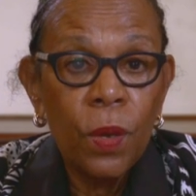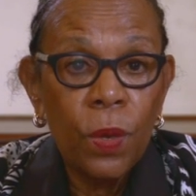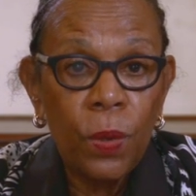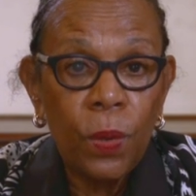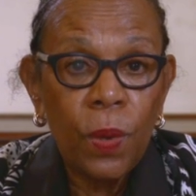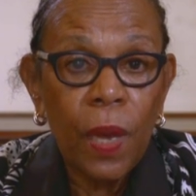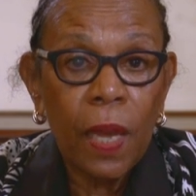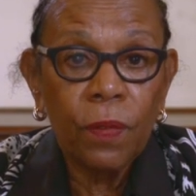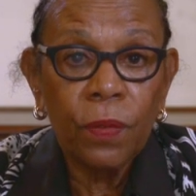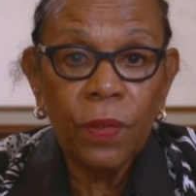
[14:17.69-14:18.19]

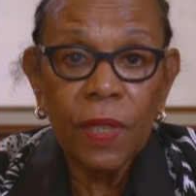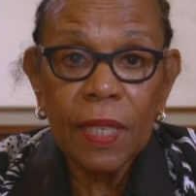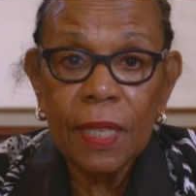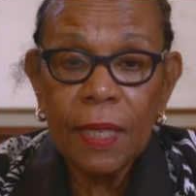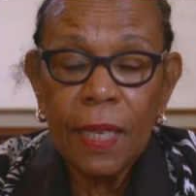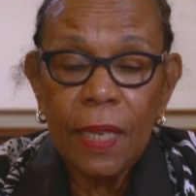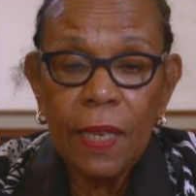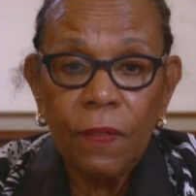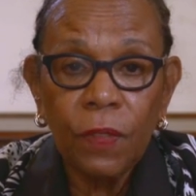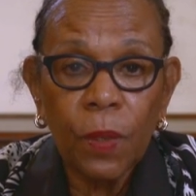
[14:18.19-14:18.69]
who have
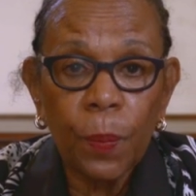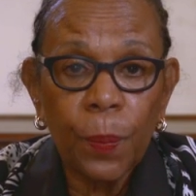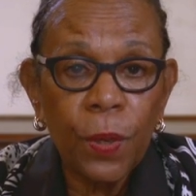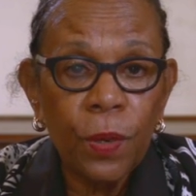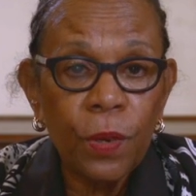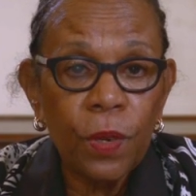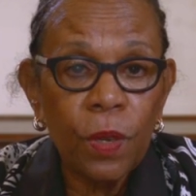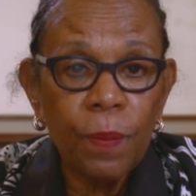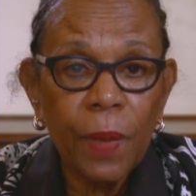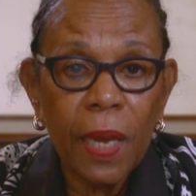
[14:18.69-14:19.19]
received the
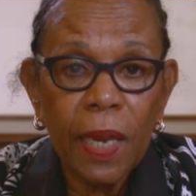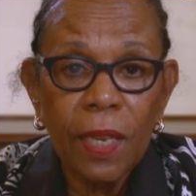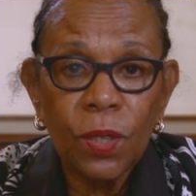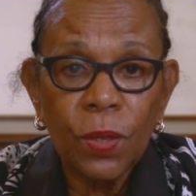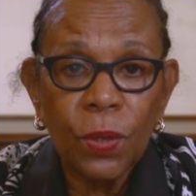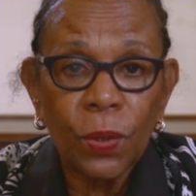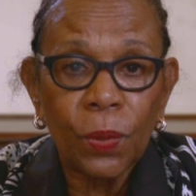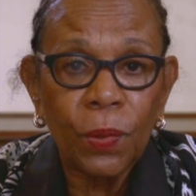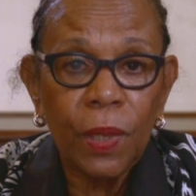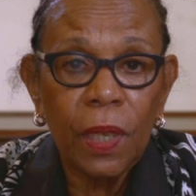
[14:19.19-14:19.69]
Perlmeister
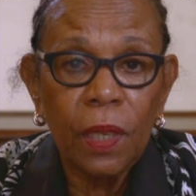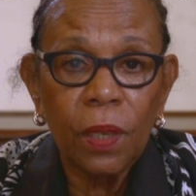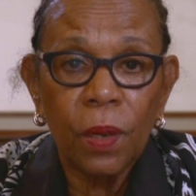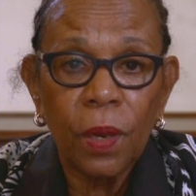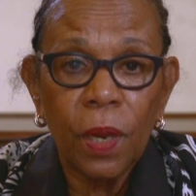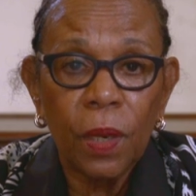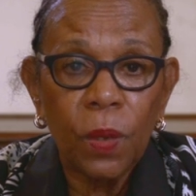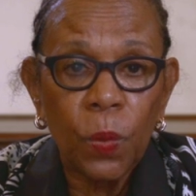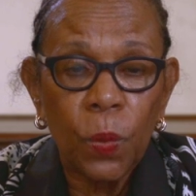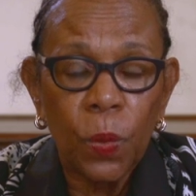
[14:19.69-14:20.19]
Meister
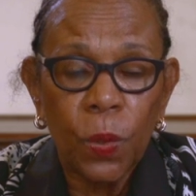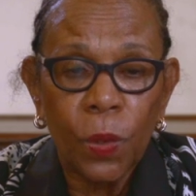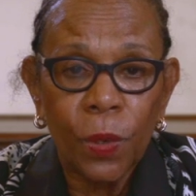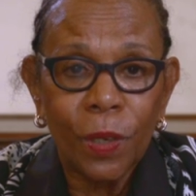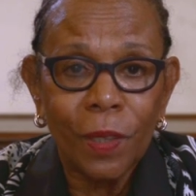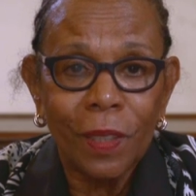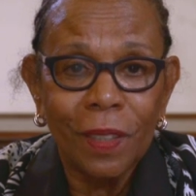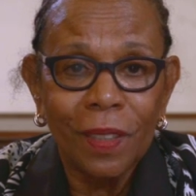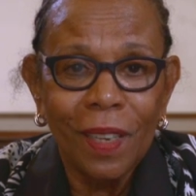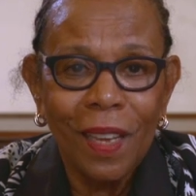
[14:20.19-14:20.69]
Greengard
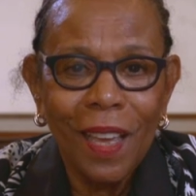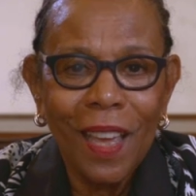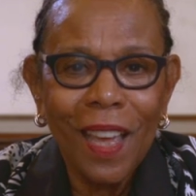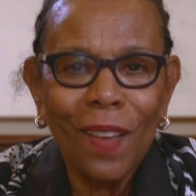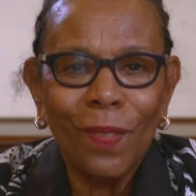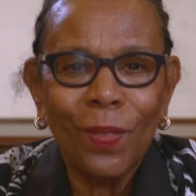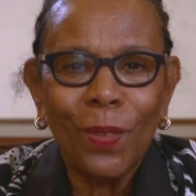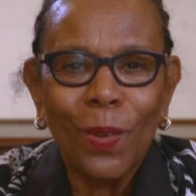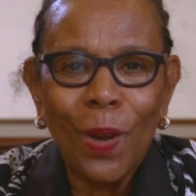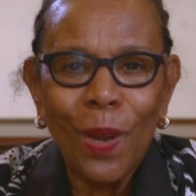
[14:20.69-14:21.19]
Award
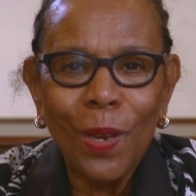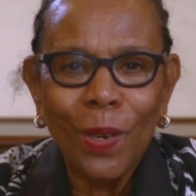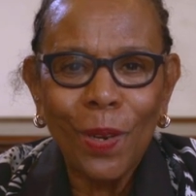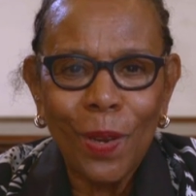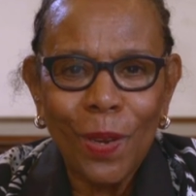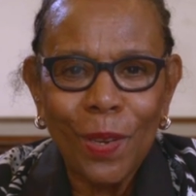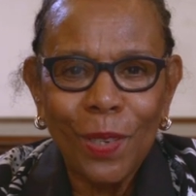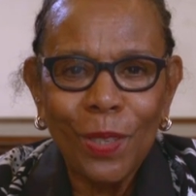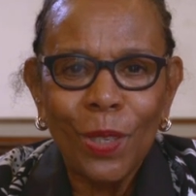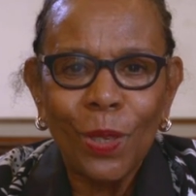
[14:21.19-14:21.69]
have gone
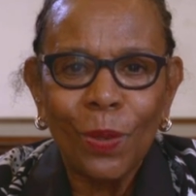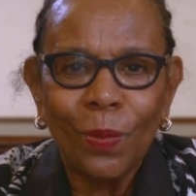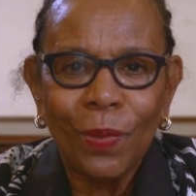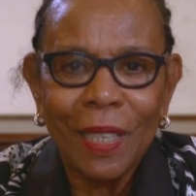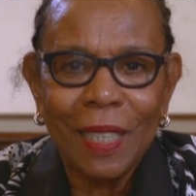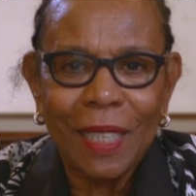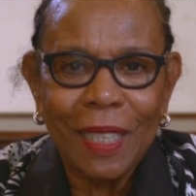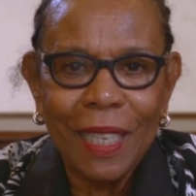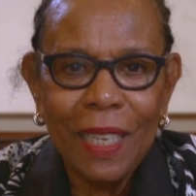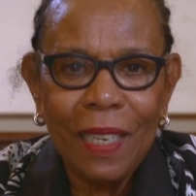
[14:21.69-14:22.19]
on to
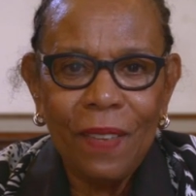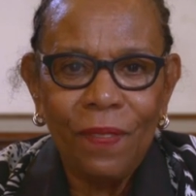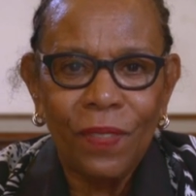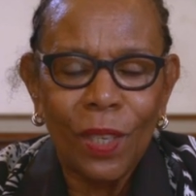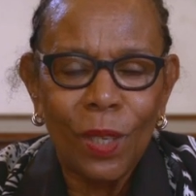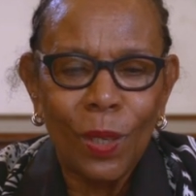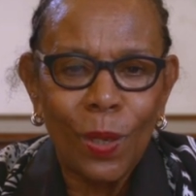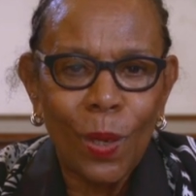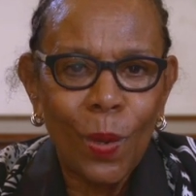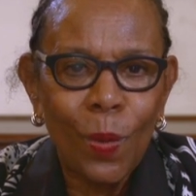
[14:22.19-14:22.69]
receive
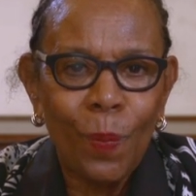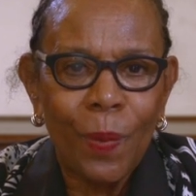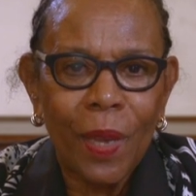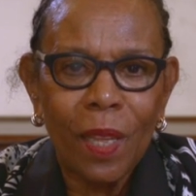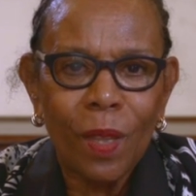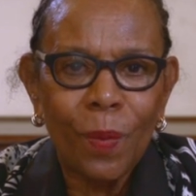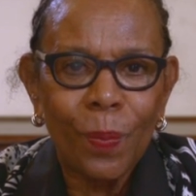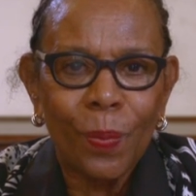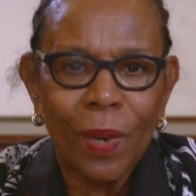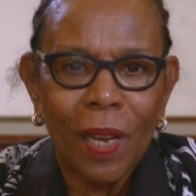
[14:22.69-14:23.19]
the
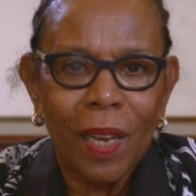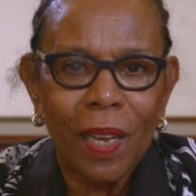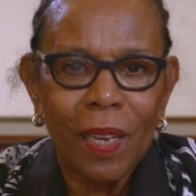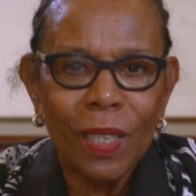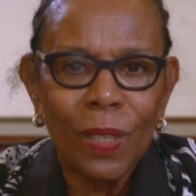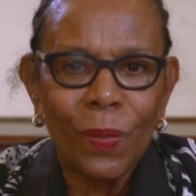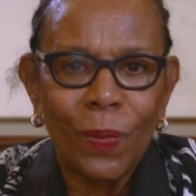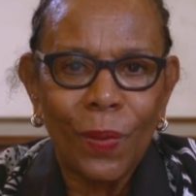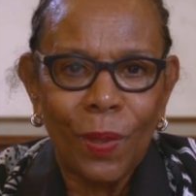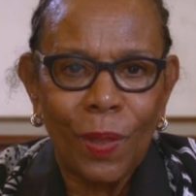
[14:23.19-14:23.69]
Nobel
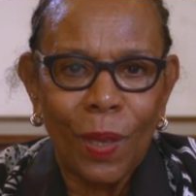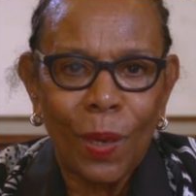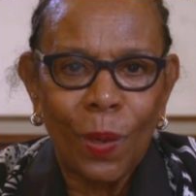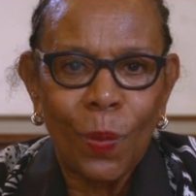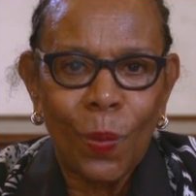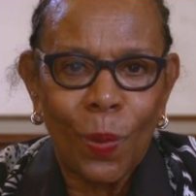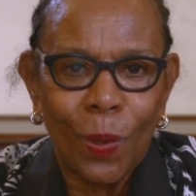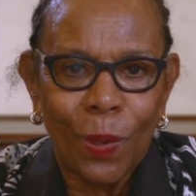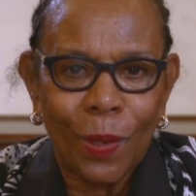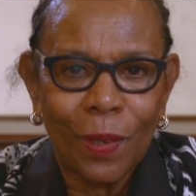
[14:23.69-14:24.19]
Prize for
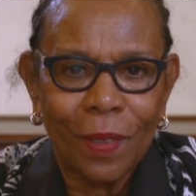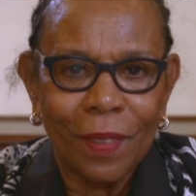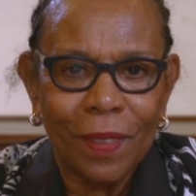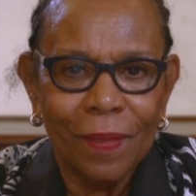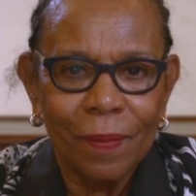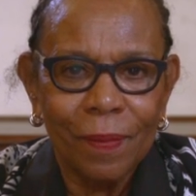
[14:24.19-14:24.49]
their work.